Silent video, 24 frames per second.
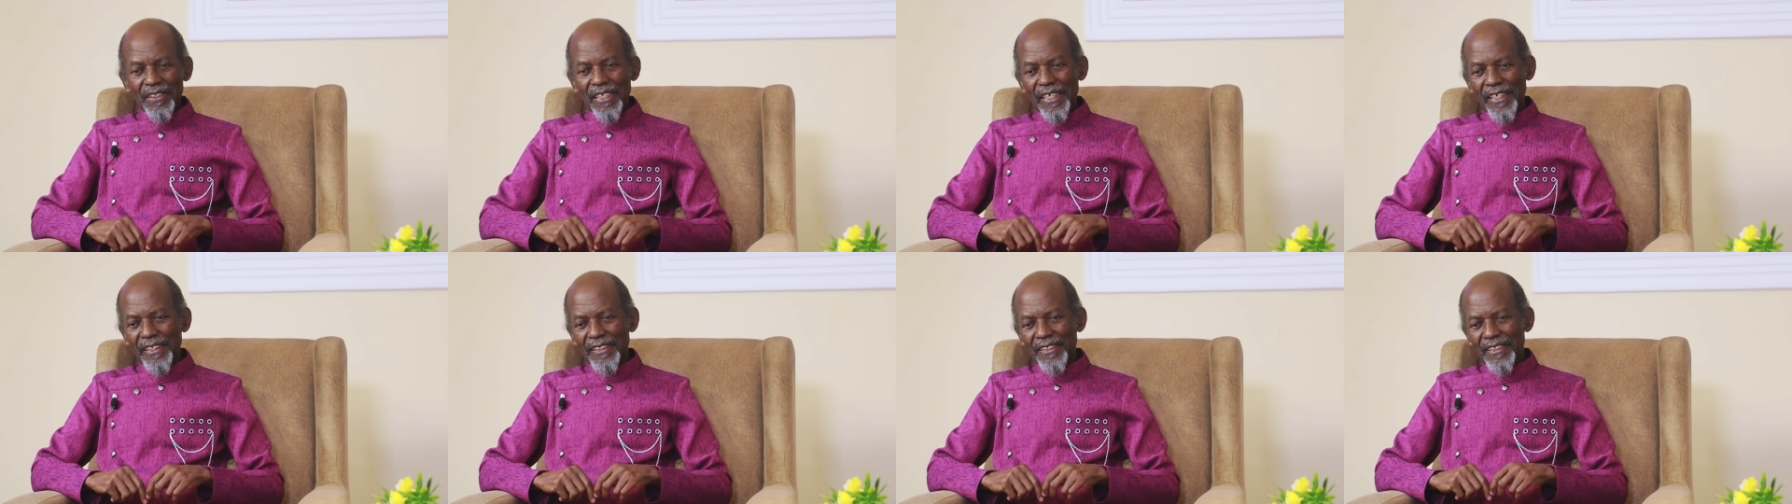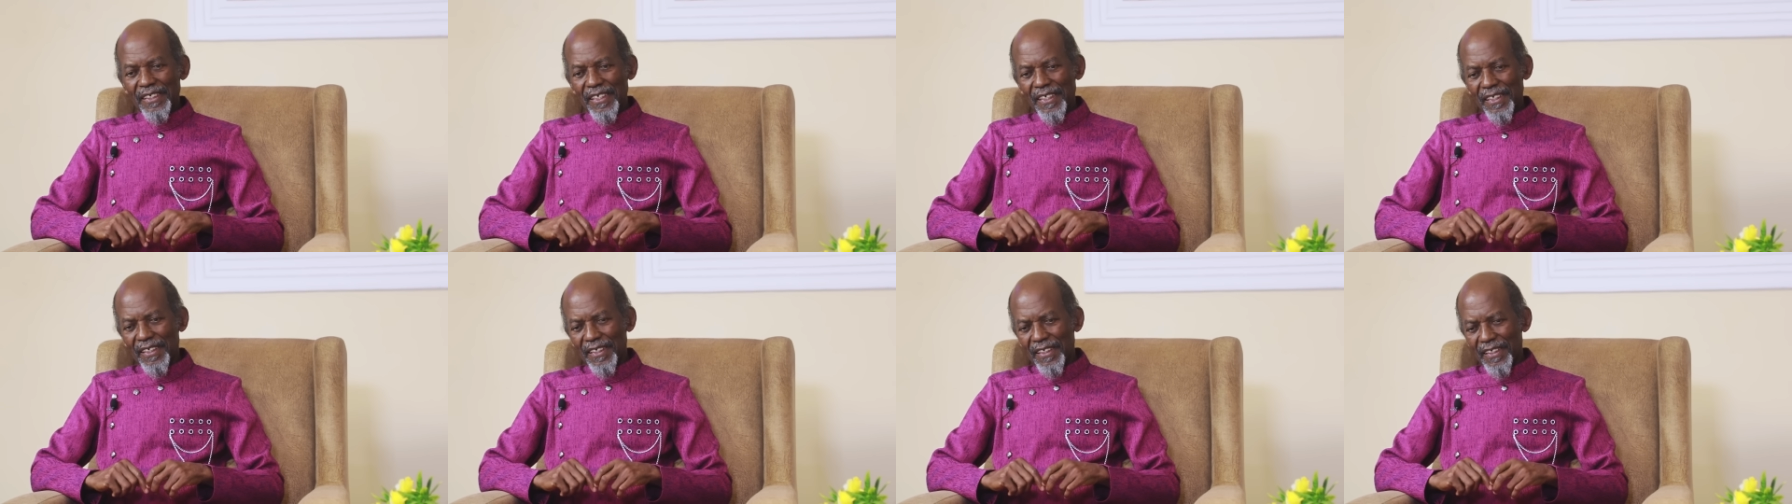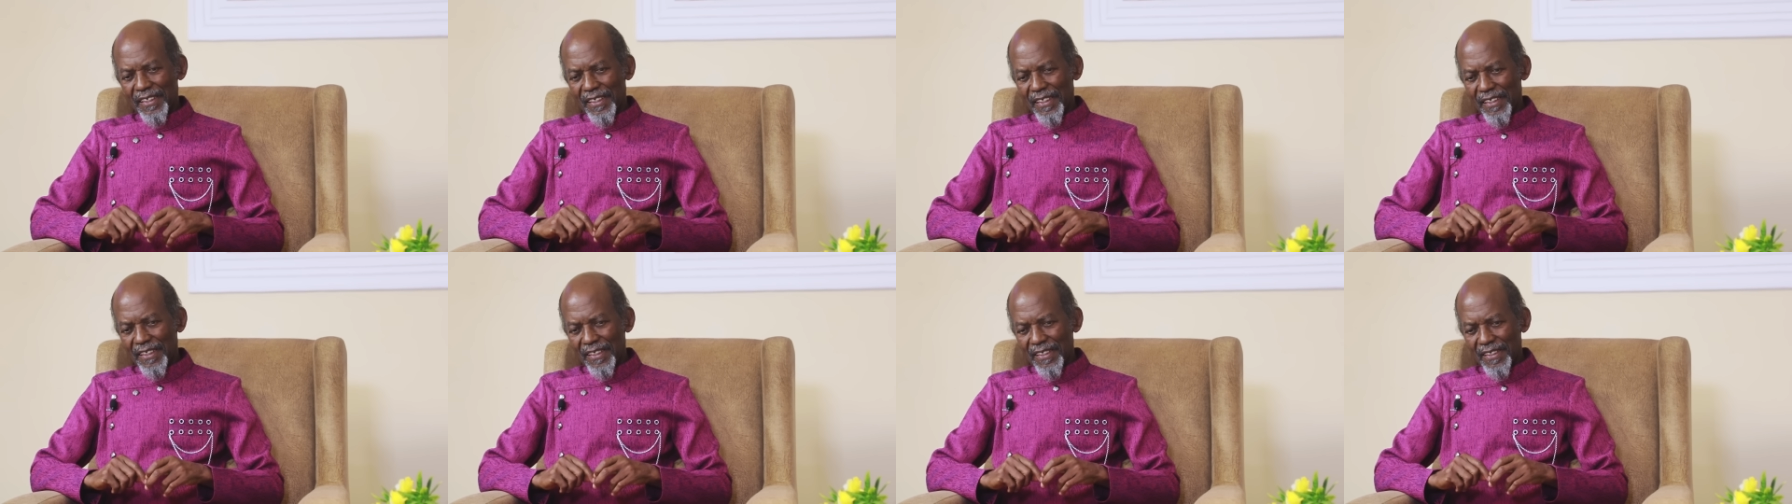And
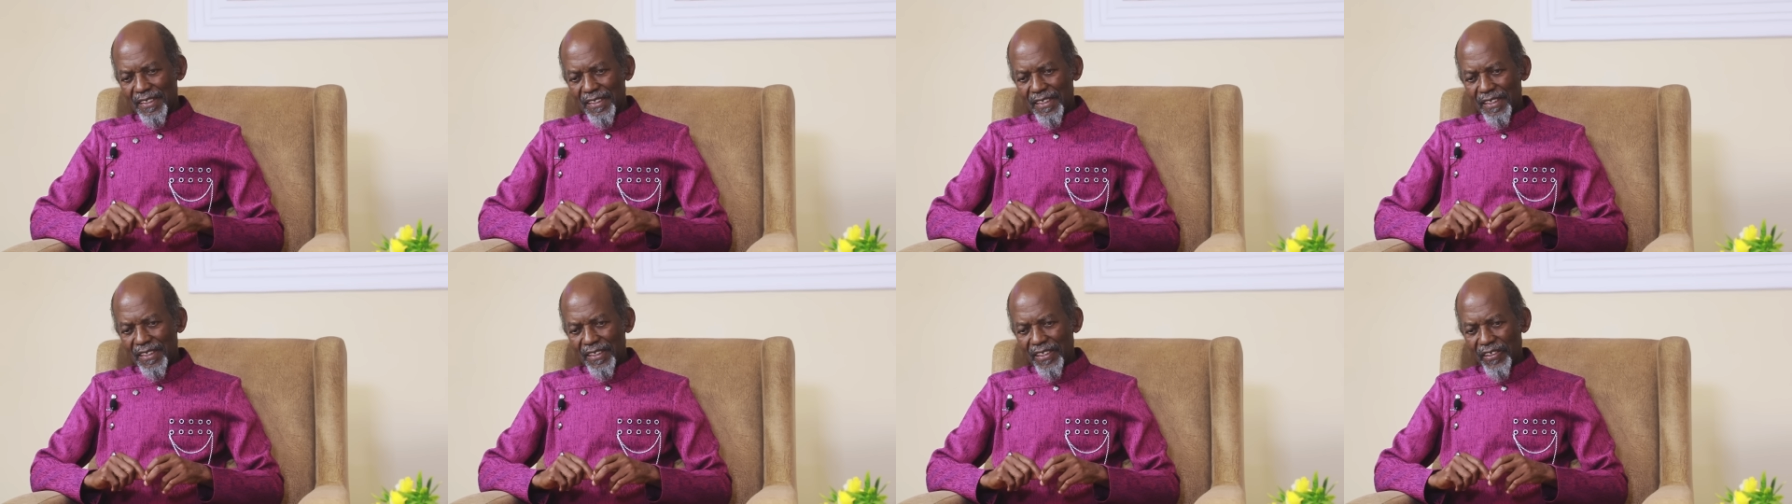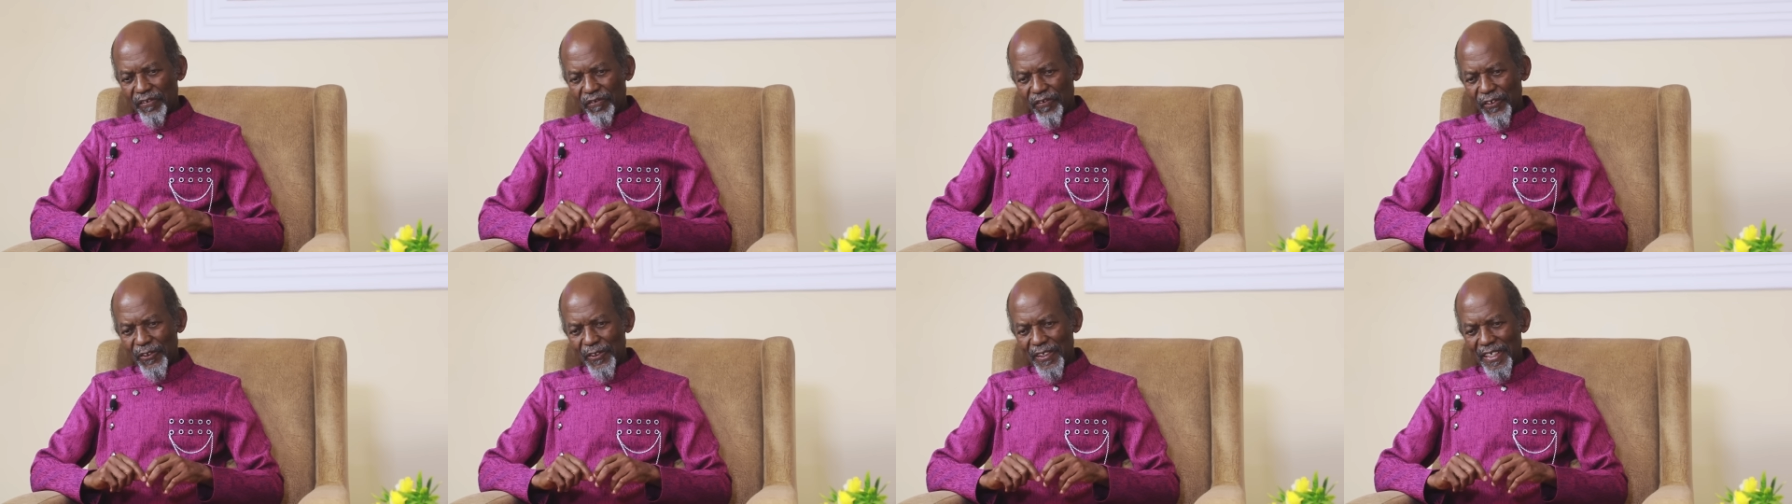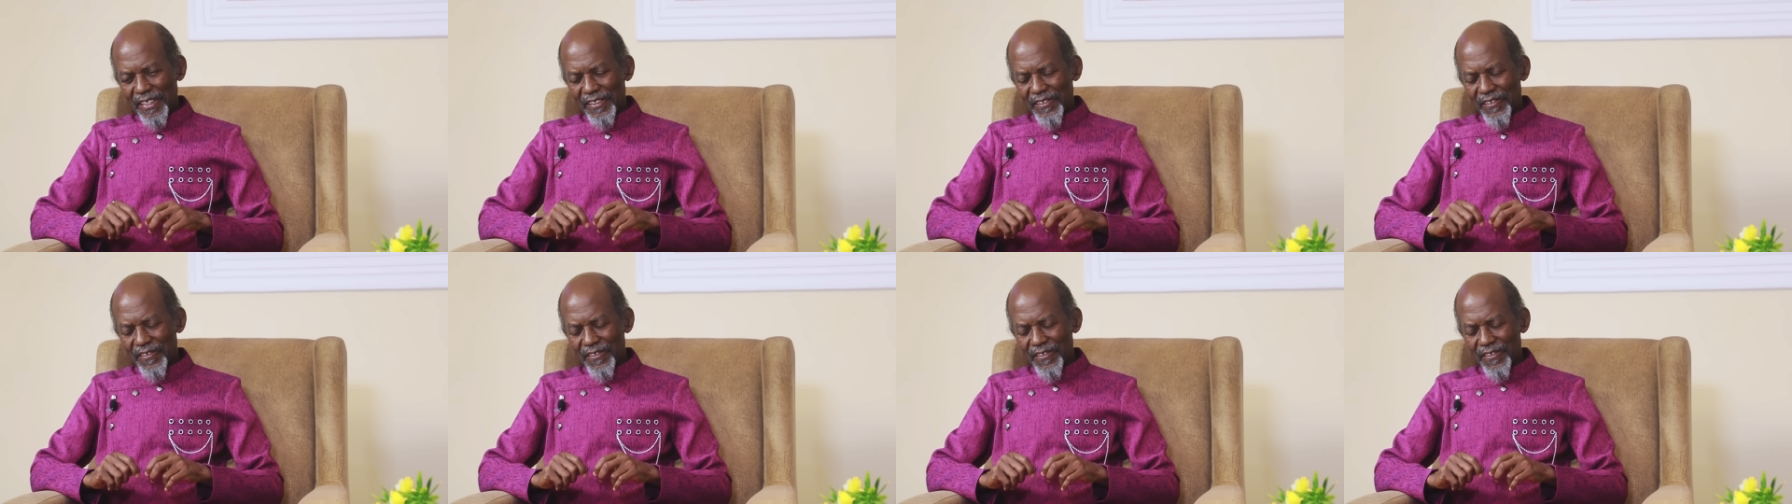if you can